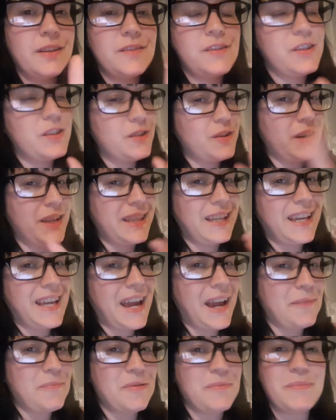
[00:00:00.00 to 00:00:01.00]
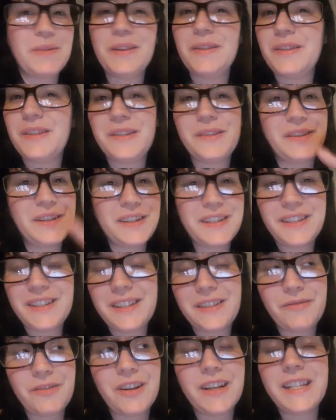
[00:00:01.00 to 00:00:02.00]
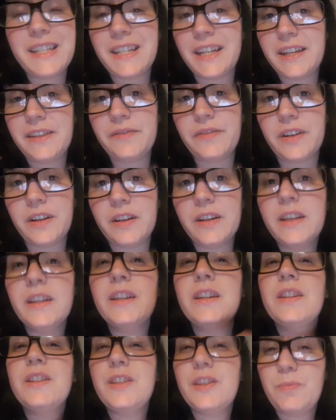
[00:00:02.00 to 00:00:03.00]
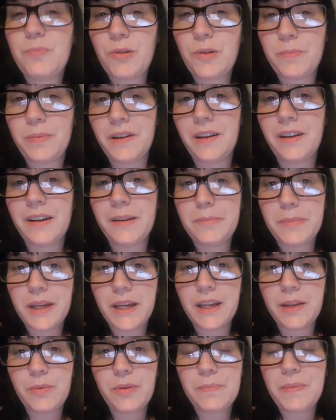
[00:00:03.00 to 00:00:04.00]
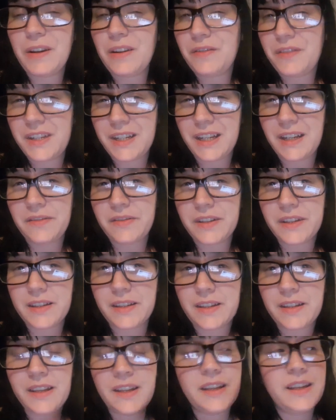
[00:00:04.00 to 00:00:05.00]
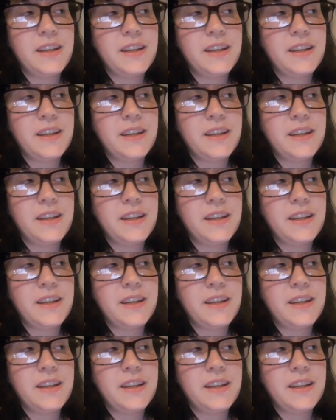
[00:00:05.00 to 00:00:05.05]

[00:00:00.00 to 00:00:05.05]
She's not in the camera mood. She, she's a right diva. She's proper like me. We're both divas.